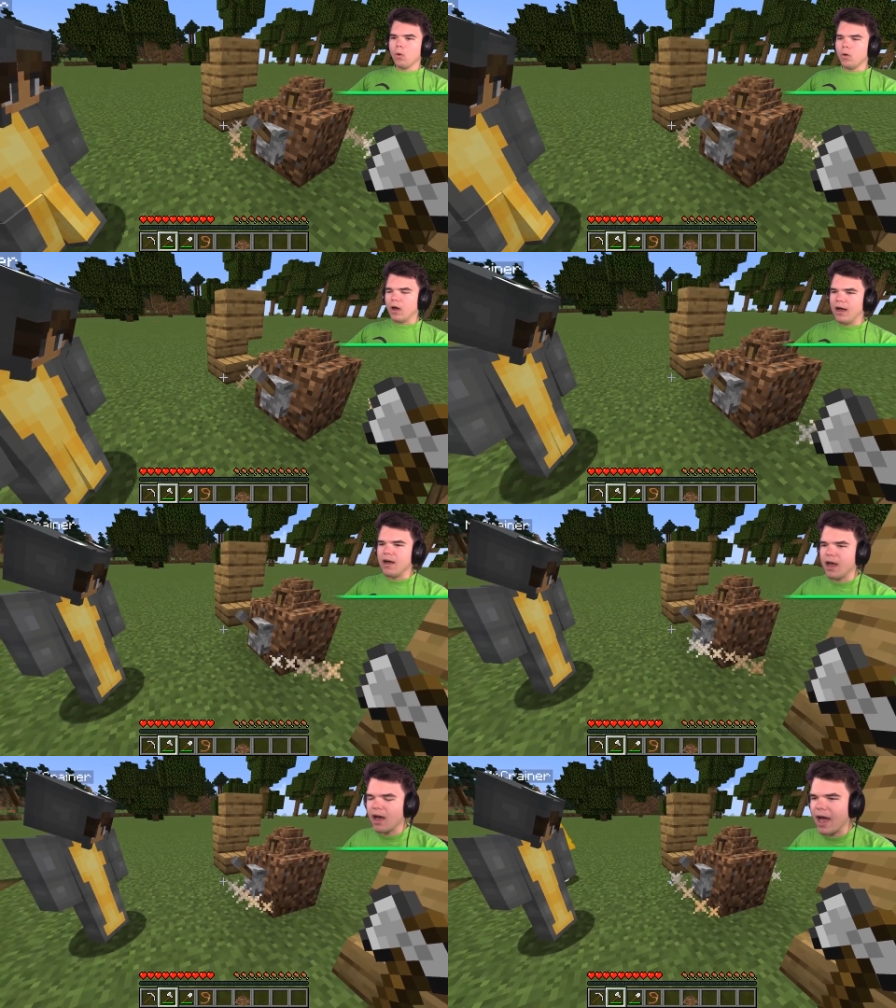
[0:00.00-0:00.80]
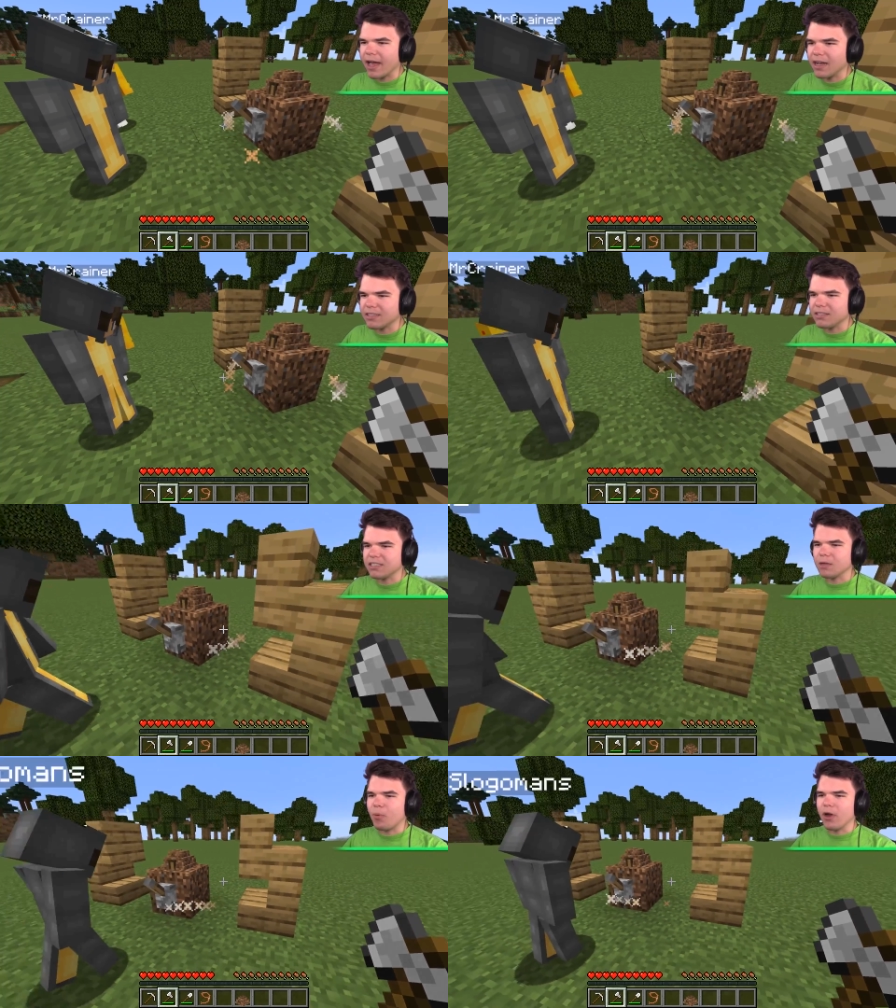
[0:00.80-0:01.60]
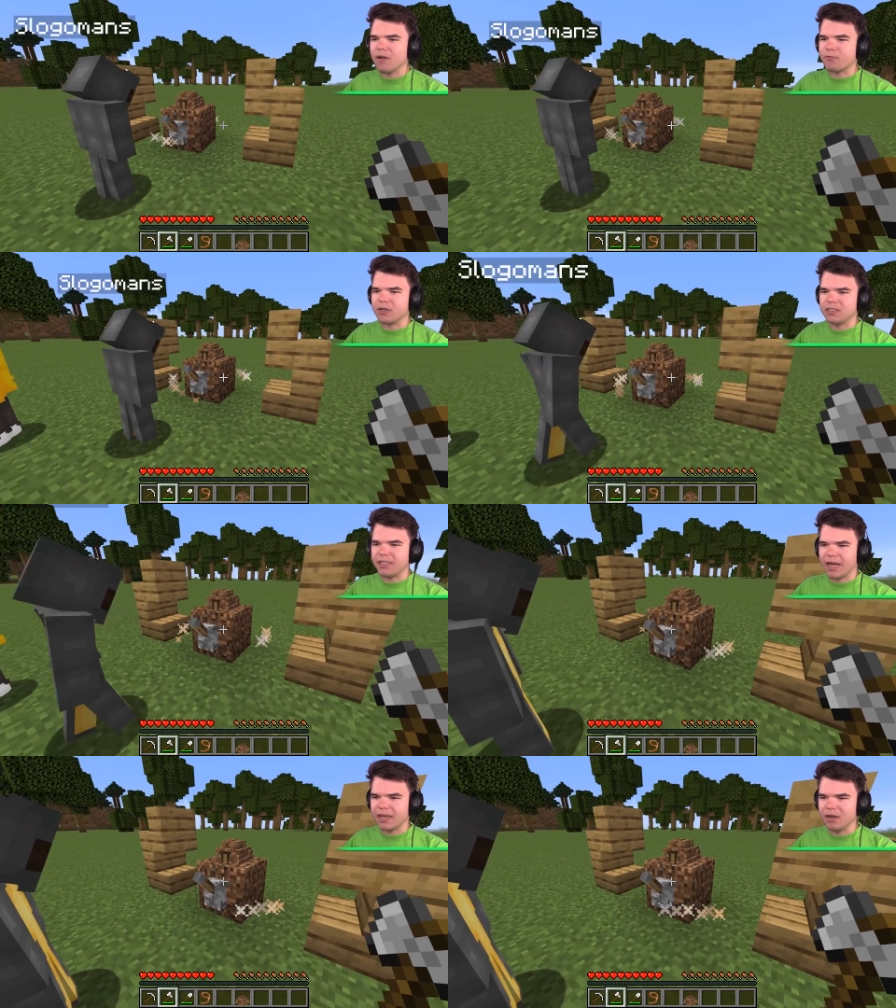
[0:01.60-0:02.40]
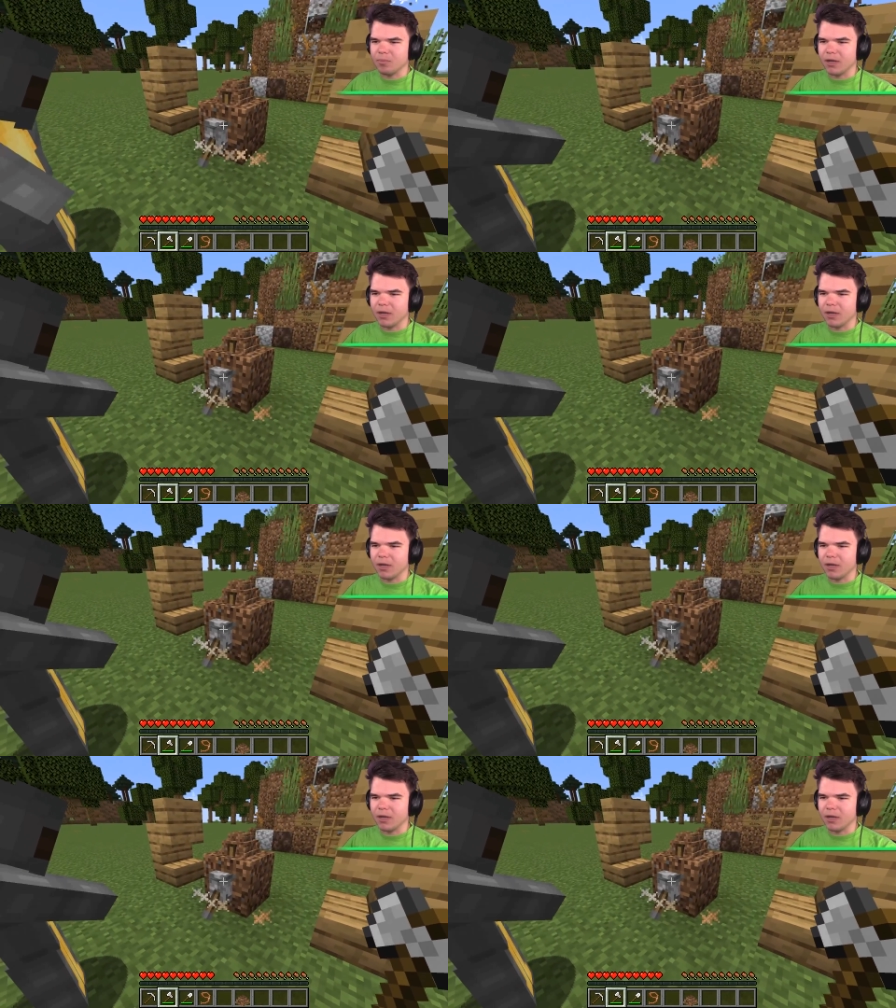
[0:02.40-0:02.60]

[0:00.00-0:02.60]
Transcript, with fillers: and now I got disappointed for a second, but